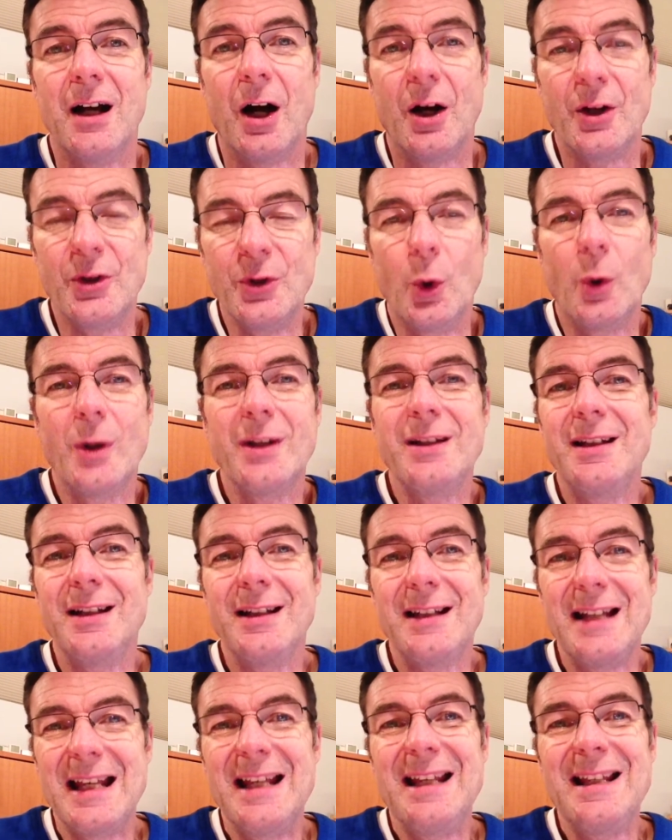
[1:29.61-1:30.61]

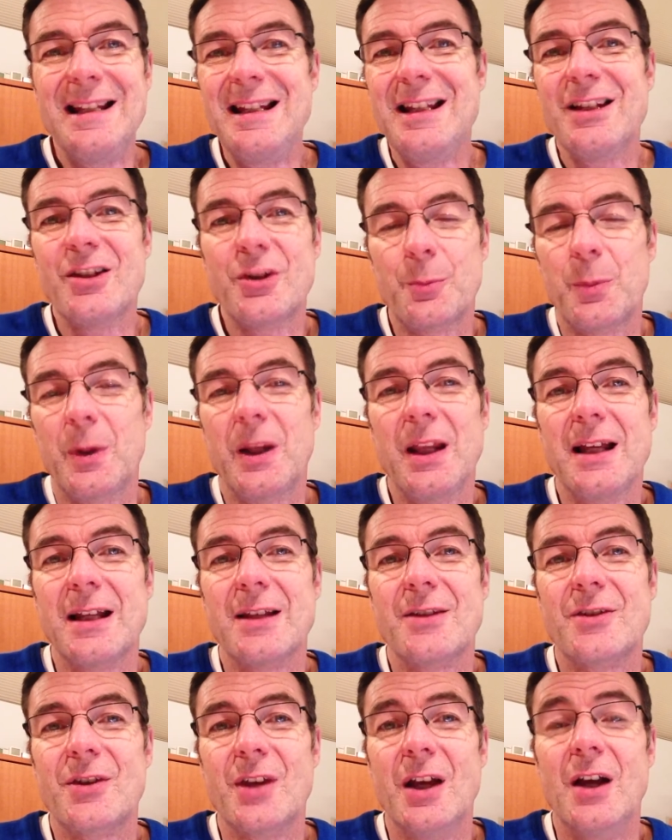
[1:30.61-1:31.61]
anointed in his
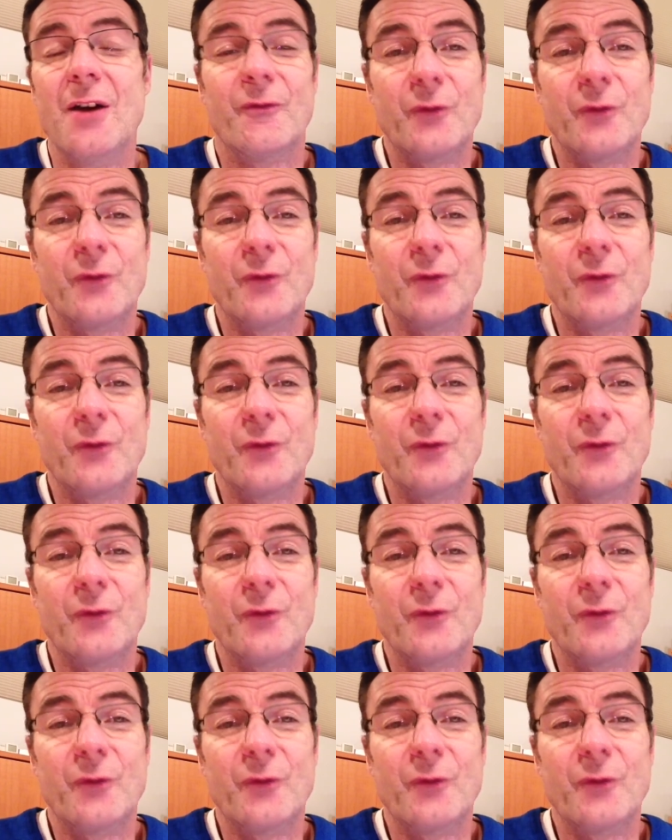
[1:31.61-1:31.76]
place